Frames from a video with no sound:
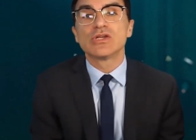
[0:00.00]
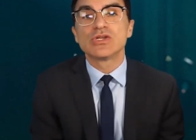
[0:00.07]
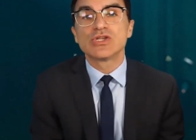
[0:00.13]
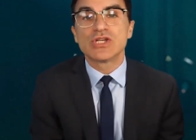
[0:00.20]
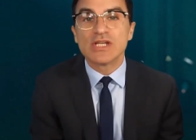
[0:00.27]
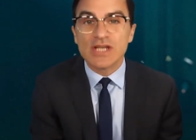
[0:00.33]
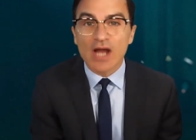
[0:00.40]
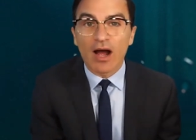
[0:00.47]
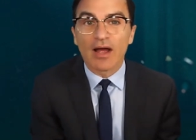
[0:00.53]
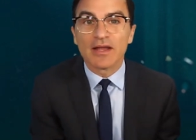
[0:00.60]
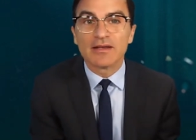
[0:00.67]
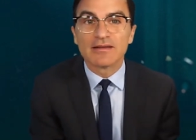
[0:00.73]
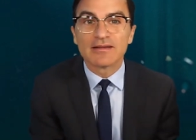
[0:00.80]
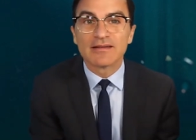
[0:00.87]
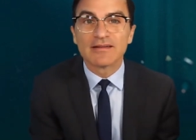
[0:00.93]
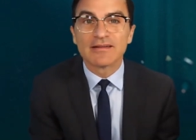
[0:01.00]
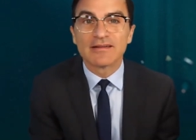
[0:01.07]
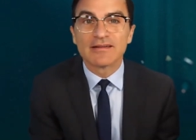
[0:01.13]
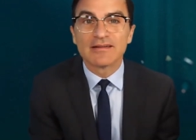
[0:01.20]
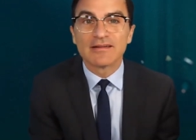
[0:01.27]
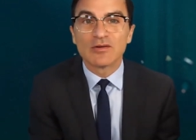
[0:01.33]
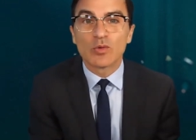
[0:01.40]
she died.
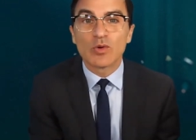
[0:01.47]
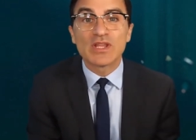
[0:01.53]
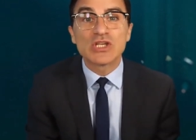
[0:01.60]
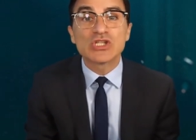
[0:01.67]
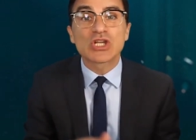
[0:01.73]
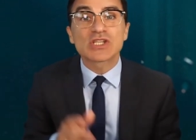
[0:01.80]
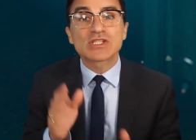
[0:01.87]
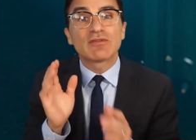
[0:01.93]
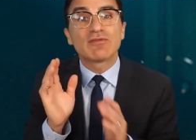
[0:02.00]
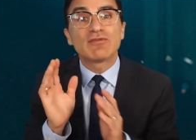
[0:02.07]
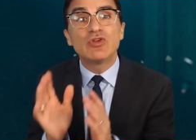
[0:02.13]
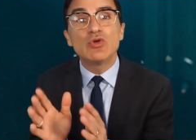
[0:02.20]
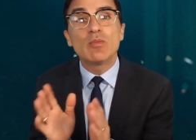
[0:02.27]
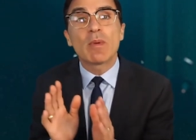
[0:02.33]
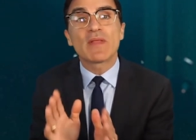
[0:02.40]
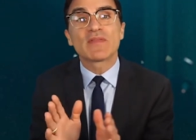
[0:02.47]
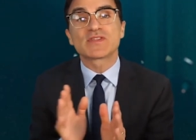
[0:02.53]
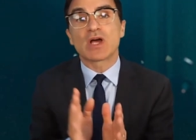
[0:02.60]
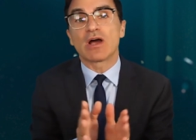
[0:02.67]
Within just a few months